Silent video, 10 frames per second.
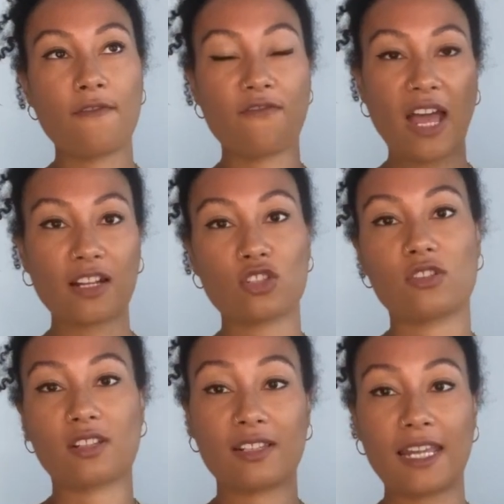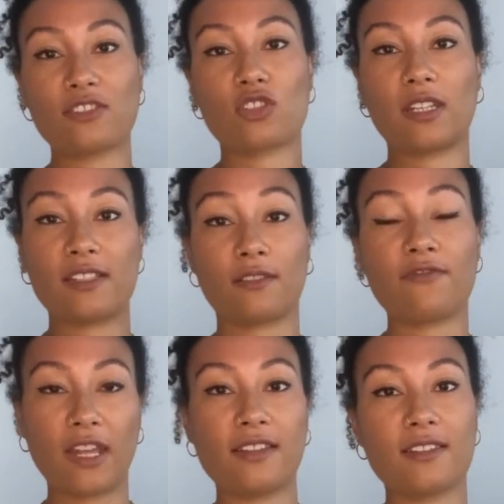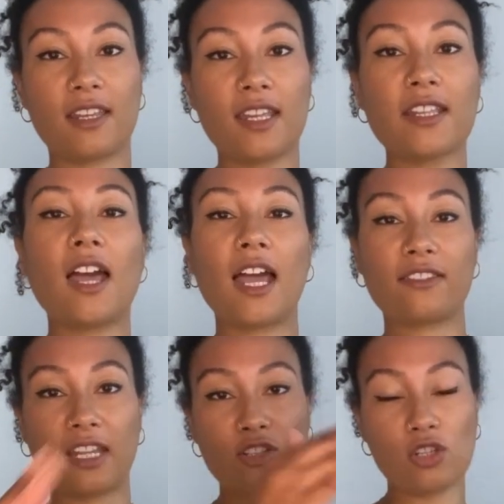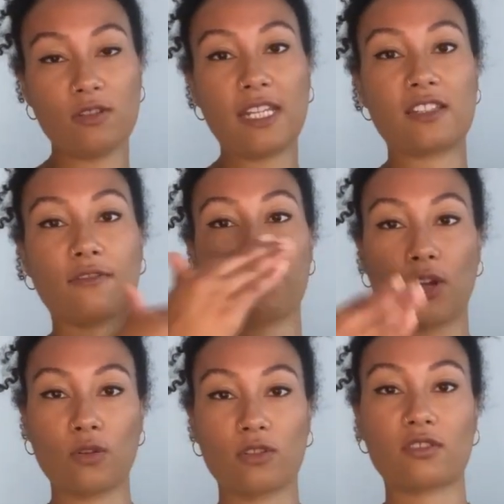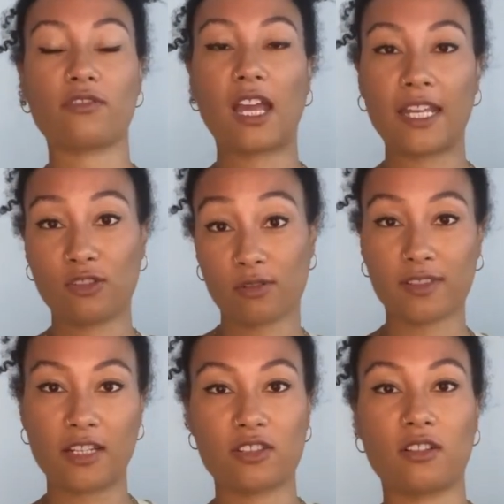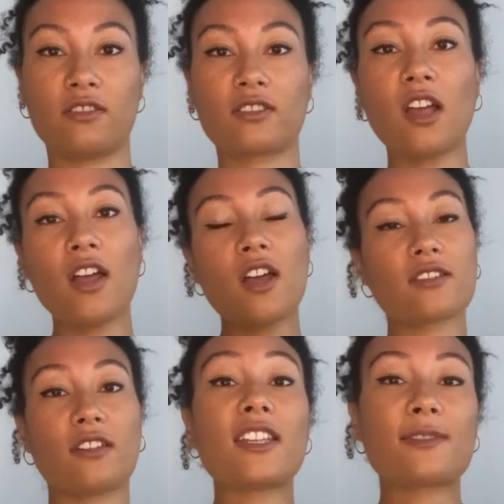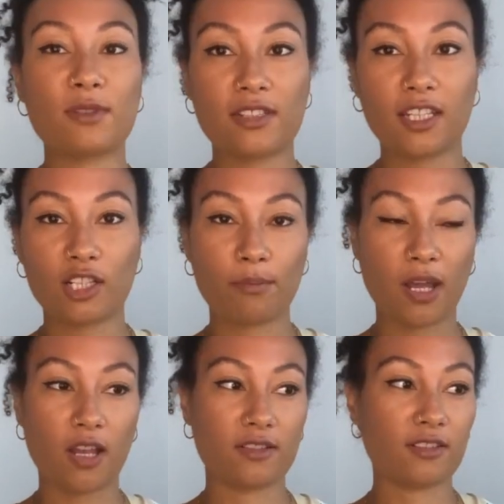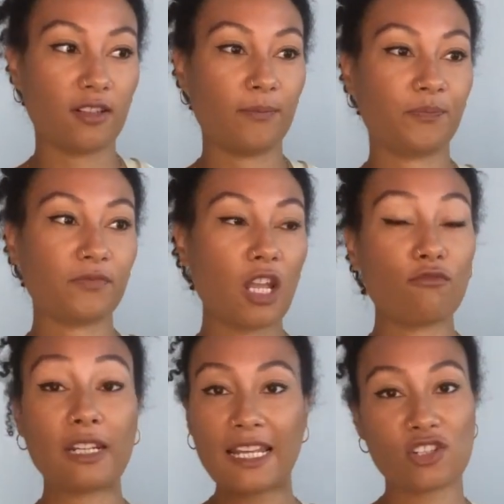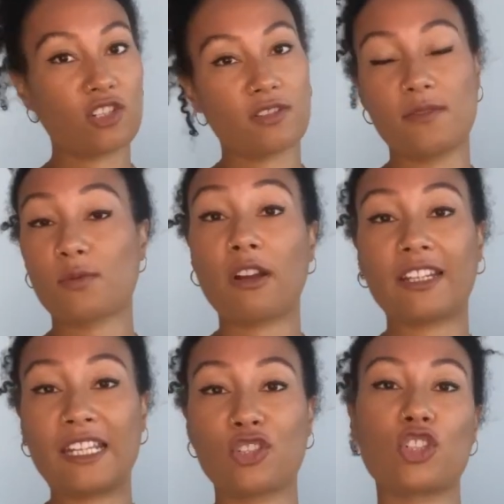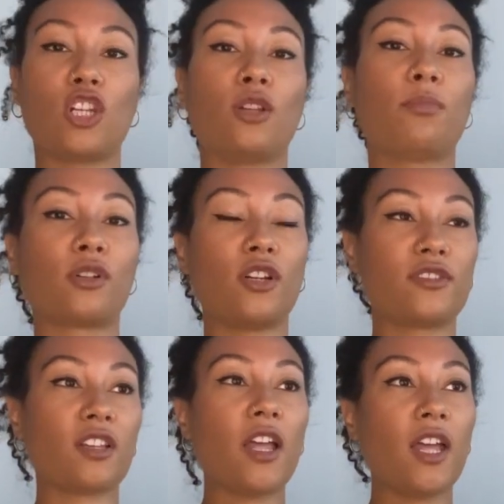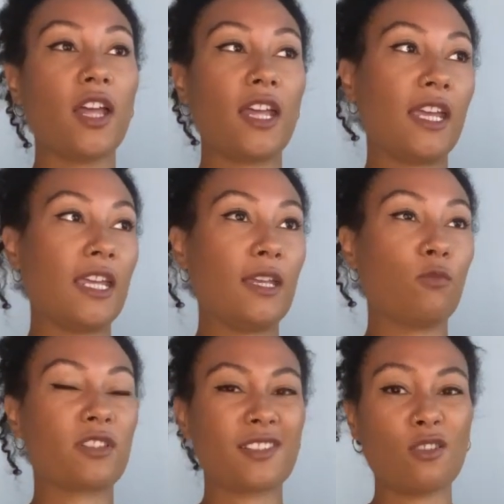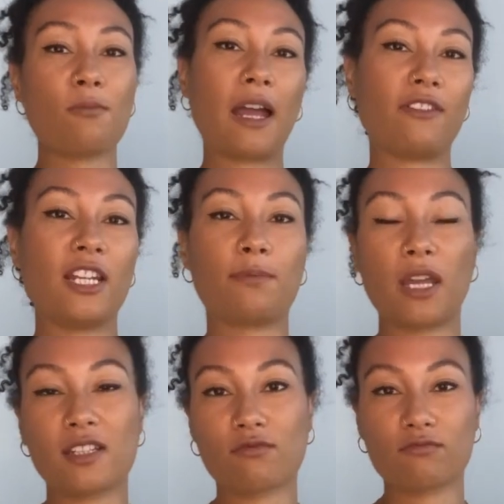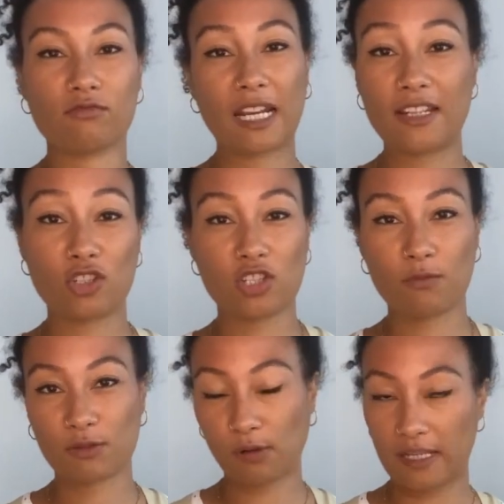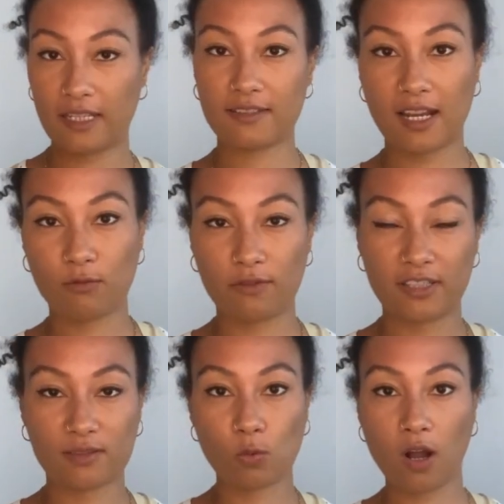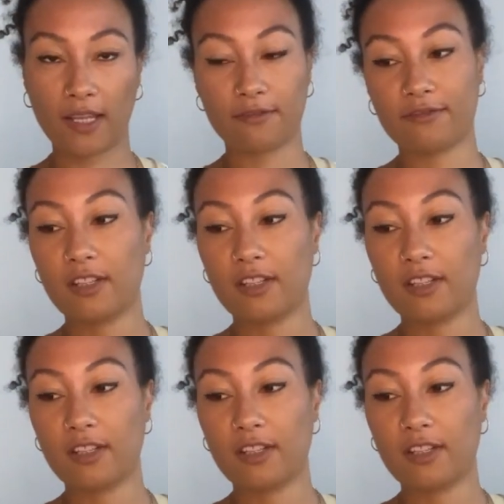factors led to his offending, and then you need to focus on that in your session. So this particular person, relationships were an issue because he was still married, but his relationship was breaking down with his wife.